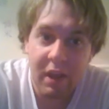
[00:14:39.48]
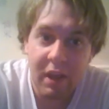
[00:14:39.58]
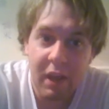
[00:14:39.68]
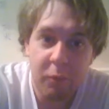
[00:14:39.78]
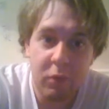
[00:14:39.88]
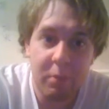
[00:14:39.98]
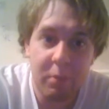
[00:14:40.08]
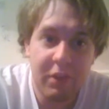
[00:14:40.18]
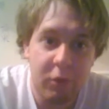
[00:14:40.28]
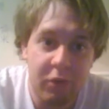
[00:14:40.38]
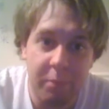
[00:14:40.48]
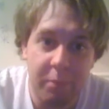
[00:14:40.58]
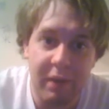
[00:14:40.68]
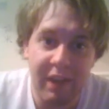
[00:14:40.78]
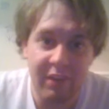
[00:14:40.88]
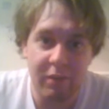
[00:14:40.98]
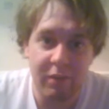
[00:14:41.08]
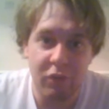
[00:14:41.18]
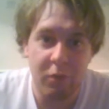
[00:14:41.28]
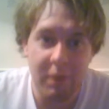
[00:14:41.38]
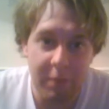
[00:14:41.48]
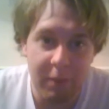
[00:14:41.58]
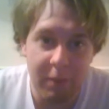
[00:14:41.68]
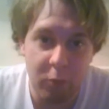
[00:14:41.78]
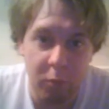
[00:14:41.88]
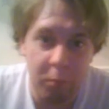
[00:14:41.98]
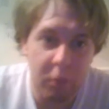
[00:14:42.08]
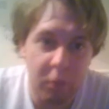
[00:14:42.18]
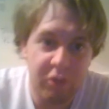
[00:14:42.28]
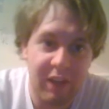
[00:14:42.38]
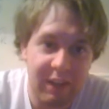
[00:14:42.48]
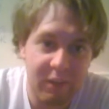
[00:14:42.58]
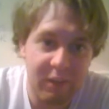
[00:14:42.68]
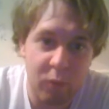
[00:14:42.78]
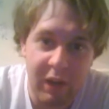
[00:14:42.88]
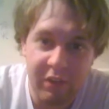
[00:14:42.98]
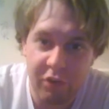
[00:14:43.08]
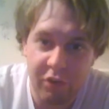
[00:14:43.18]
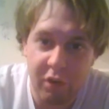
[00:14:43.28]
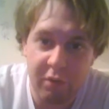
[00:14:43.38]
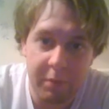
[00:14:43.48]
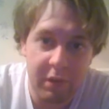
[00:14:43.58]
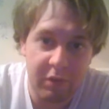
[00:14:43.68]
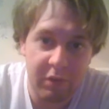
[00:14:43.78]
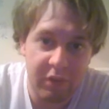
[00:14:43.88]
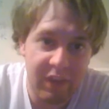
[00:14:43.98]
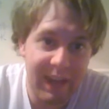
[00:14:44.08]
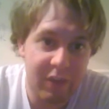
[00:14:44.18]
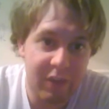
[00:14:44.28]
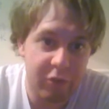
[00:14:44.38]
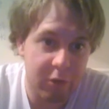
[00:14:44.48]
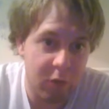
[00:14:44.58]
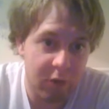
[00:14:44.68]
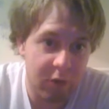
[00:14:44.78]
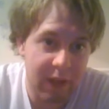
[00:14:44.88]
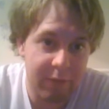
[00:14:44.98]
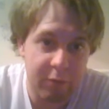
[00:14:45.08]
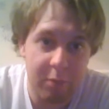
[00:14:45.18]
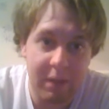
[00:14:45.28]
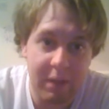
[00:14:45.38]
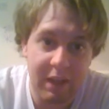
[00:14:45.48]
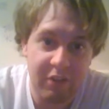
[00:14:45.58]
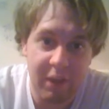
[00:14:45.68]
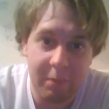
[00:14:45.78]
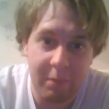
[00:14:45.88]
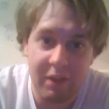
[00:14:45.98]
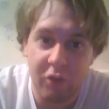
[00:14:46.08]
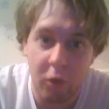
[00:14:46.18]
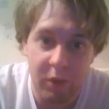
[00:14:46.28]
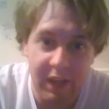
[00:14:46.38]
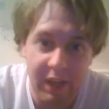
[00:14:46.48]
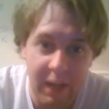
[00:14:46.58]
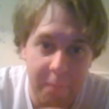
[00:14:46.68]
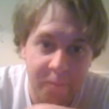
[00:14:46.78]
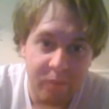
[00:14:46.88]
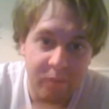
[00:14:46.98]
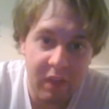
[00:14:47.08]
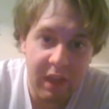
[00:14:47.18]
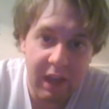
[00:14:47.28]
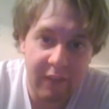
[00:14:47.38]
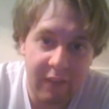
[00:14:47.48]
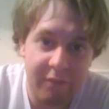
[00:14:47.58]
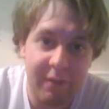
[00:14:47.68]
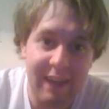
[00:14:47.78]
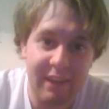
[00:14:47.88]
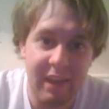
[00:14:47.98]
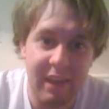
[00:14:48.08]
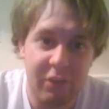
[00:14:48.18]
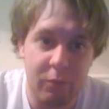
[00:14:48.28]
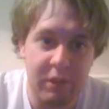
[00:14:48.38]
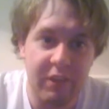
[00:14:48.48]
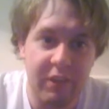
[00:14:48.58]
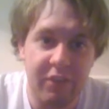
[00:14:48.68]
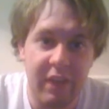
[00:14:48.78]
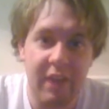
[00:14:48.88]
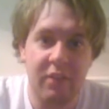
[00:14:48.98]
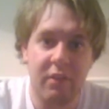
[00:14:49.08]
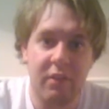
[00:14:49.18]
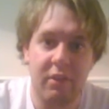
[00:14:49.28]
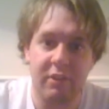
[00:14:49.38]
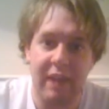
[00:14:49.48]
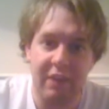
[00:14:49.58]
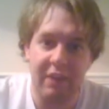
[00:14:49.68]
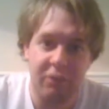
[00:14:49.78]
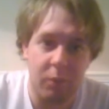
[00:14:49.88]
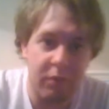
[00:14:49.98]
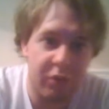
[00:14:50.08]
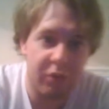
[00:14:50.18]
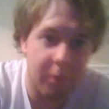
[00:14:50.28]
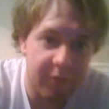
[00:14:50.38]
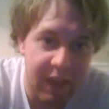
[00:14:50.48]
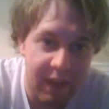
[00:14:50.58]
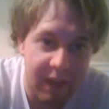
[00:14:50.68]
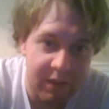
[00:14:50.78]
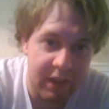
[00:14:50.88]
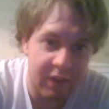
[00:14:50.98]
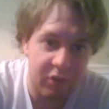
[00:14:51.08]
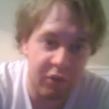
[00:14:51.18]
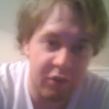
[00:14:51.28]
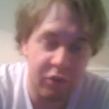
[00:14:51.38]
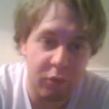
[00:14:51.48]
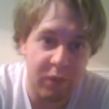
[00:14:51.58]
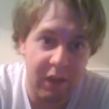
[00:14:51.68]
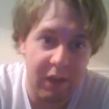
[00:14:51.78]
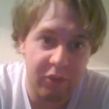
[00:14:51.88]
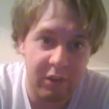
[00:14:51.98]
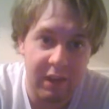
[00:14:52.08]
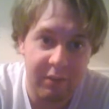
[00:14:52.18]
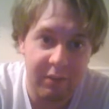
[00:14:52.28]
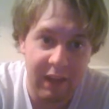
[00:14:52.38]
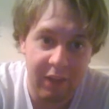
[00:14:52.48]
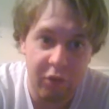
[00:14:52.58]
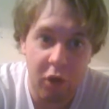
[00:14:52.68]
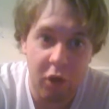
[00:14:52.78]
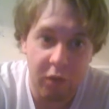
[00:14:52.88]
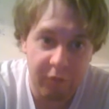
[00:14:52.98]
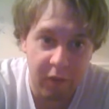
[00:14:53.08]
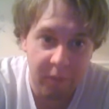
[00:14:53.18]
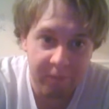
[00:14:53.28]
It wouldn't be too surprising if too many people would most likely write this off because of its aged look and for it being a Japanese horror game. And the fact that its release date clashed with some of the heavier hitters that 2011 had to offer.